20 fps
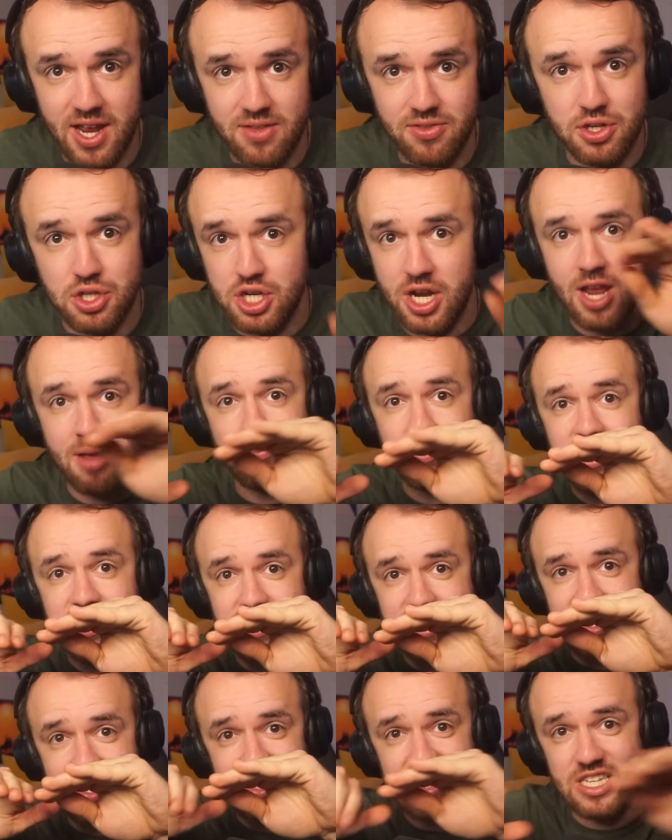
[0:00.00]
The Champions
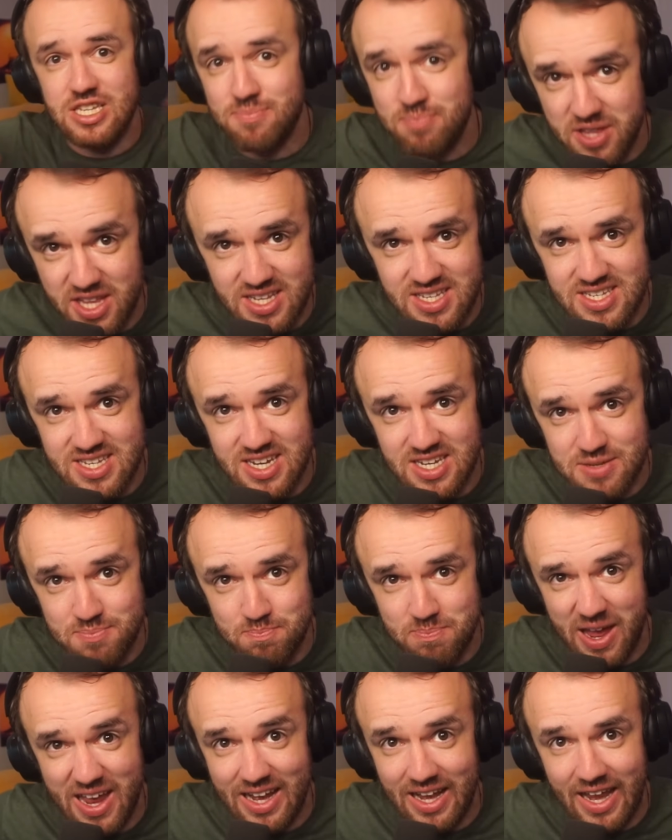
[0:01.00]
League splits its
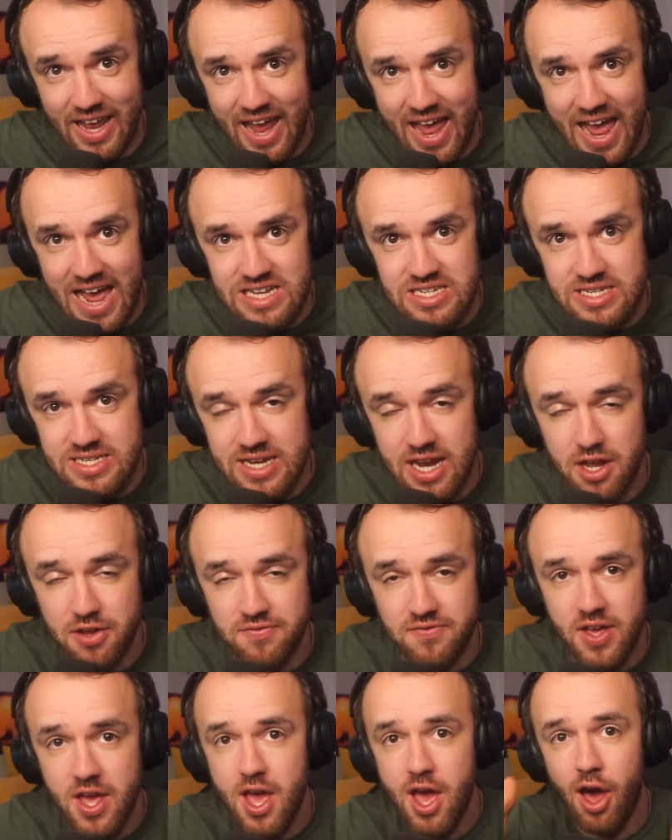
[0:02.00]
piddly ass
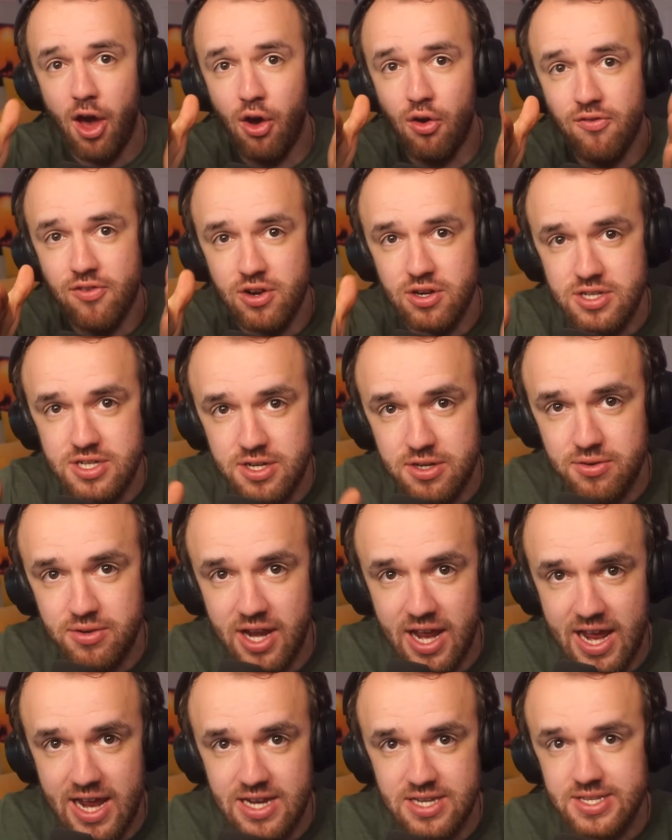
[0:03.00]
self over 2
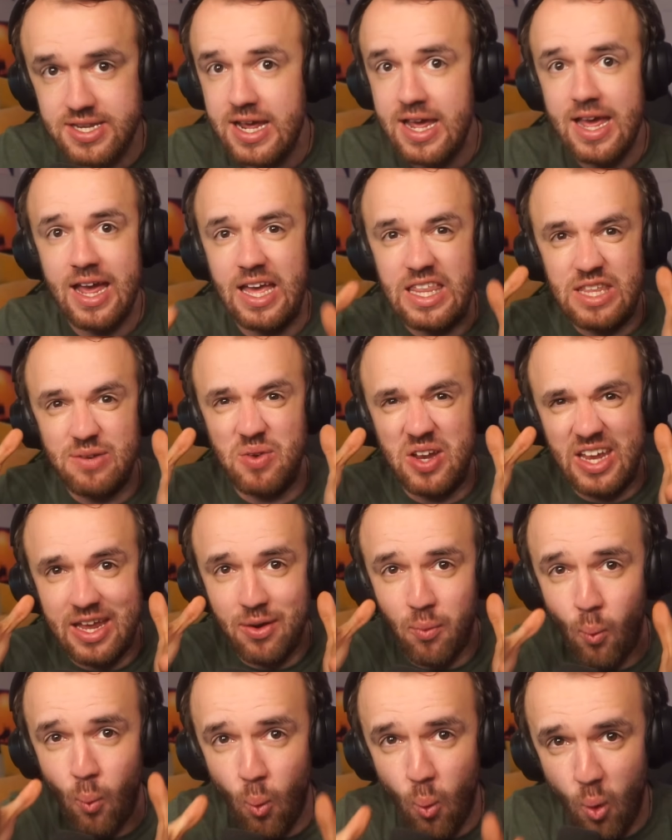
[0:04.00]
days, and then we
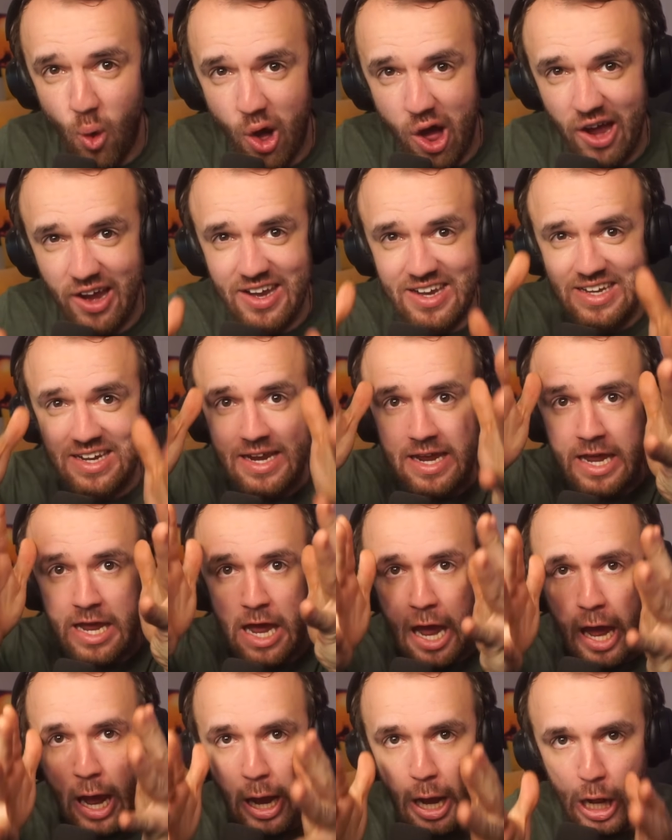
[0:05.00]
get one
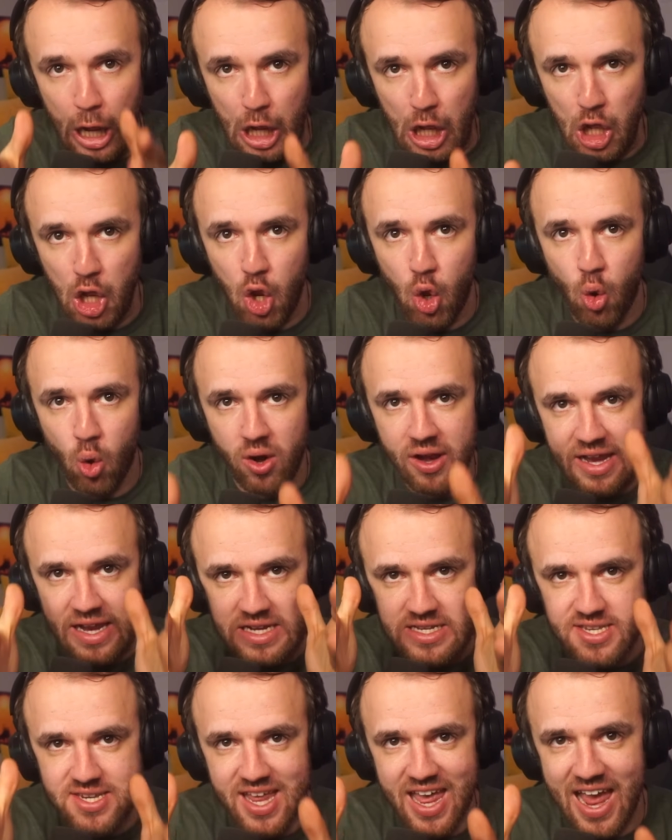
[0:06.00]

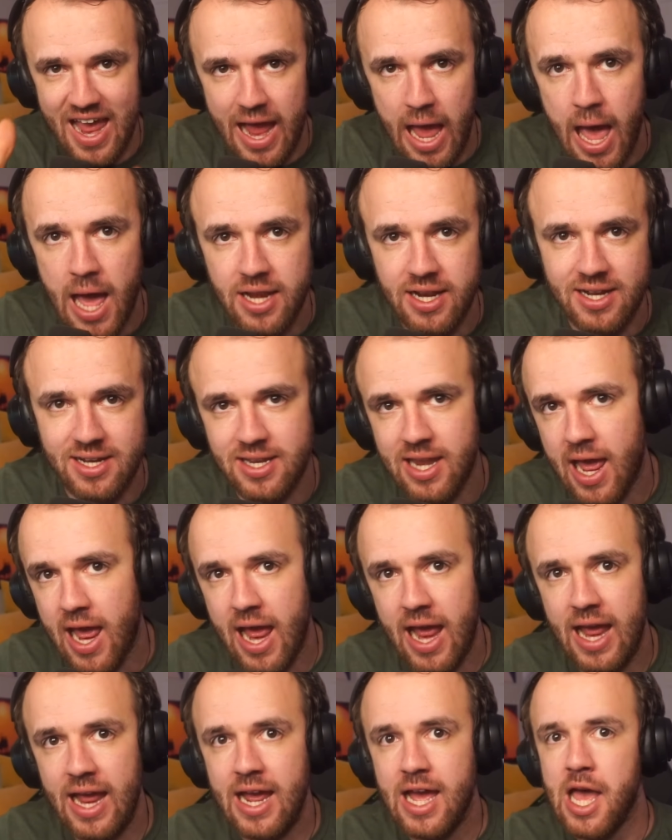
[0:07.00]
glorious, chaotic
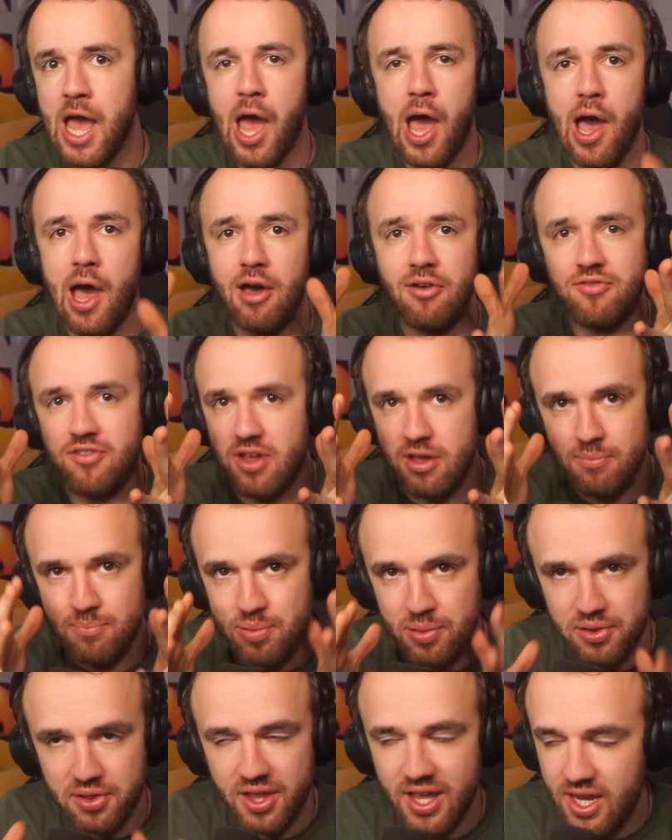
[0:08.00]
day of
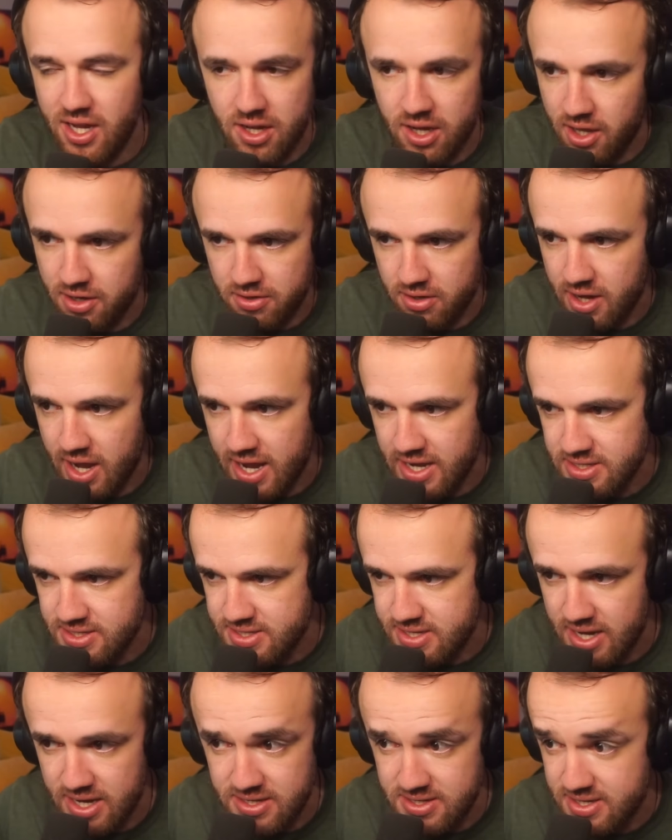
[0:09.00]
complete and utter
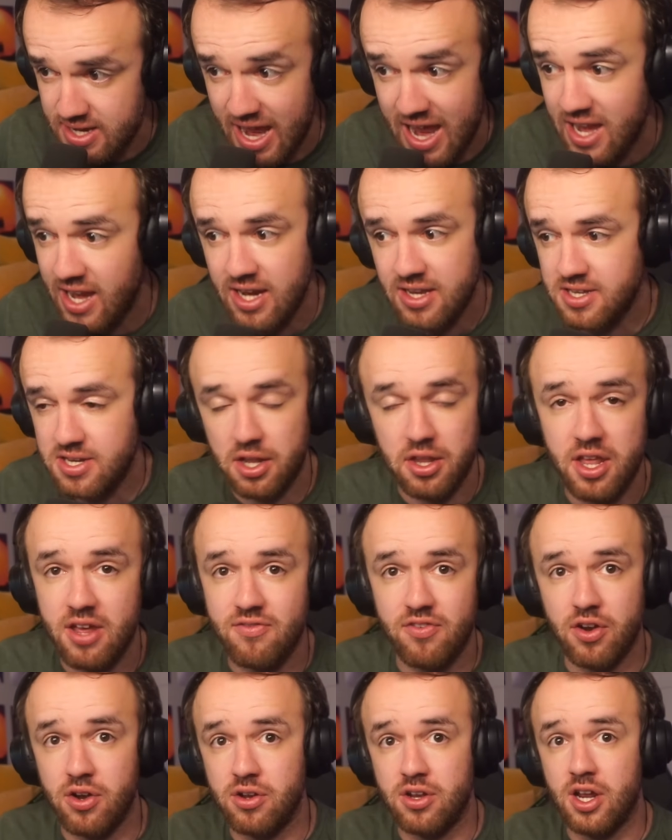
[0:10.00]
nonsense. And it
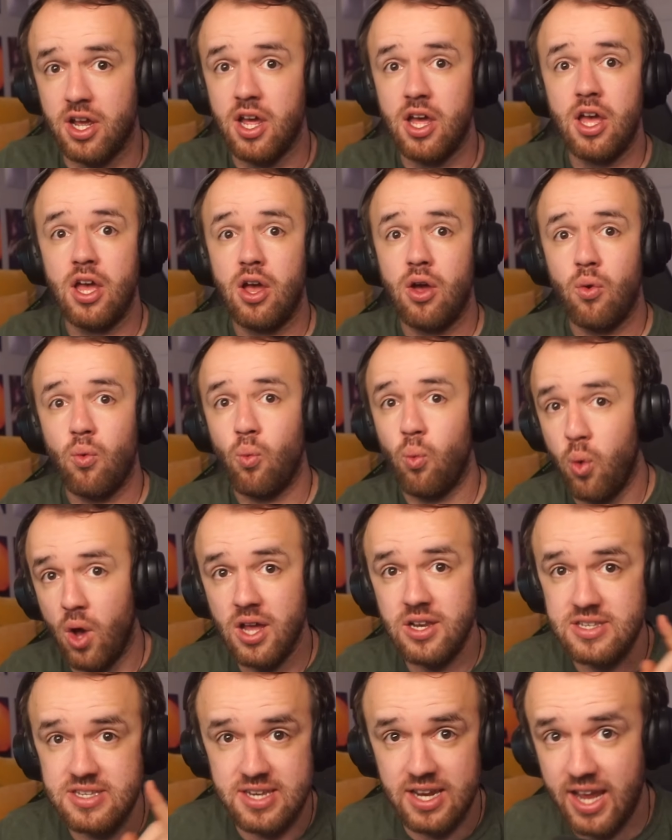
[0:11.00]
delivered
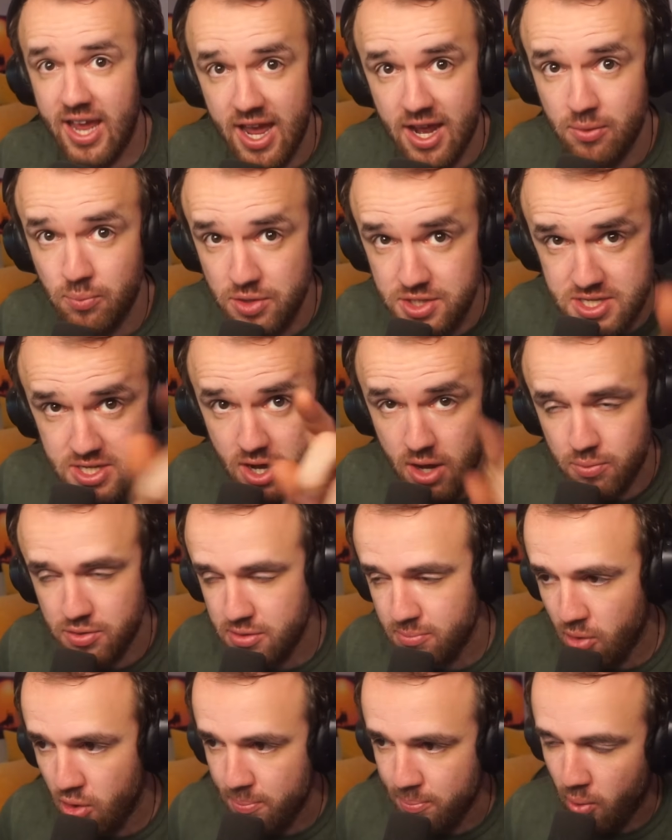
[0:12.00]
once again. We'll start with the
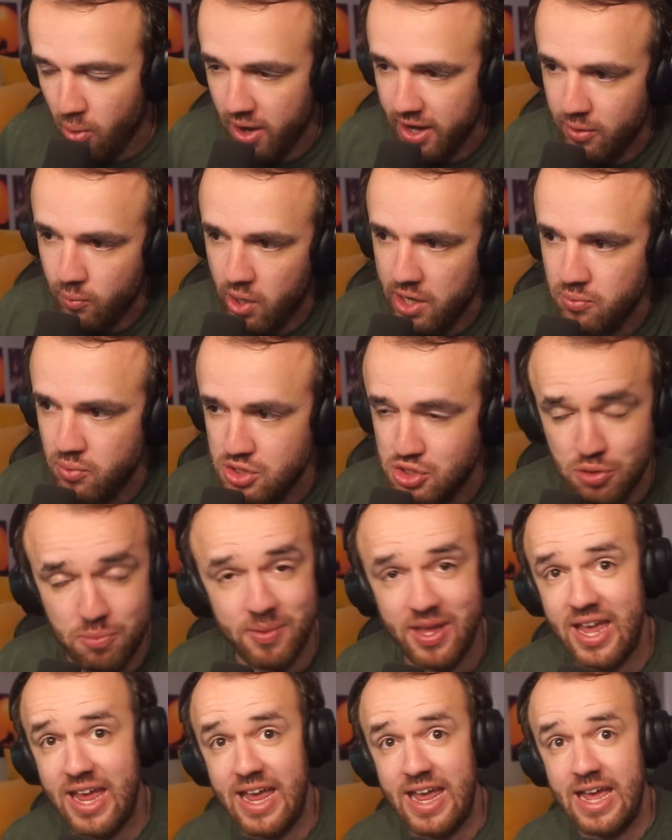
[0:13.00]
more boring one, which will
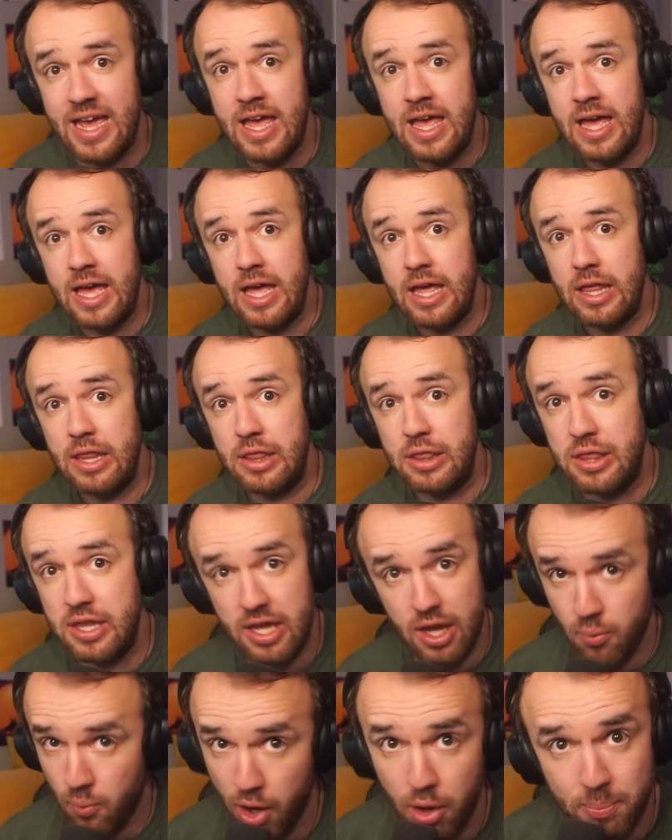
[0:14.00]
be the
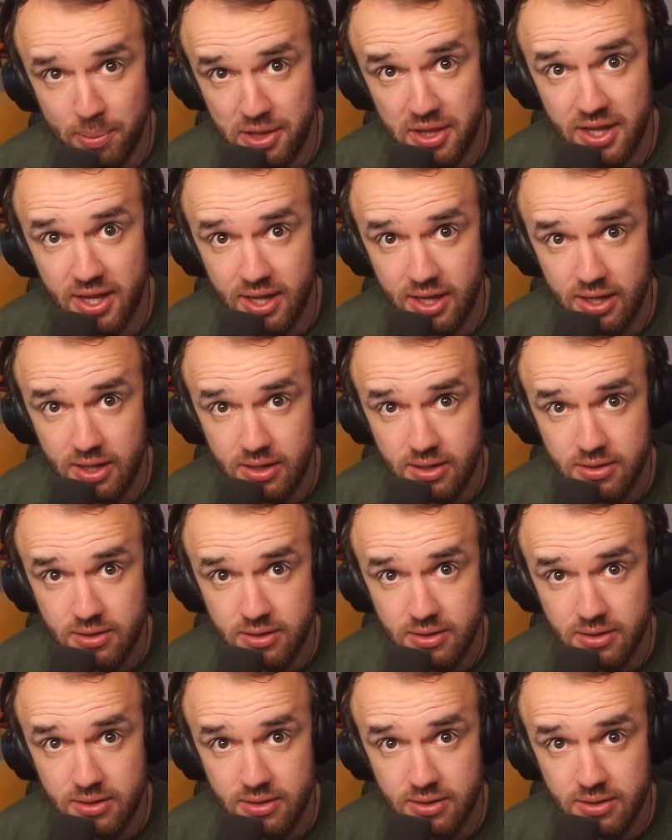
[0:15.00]
Europa League.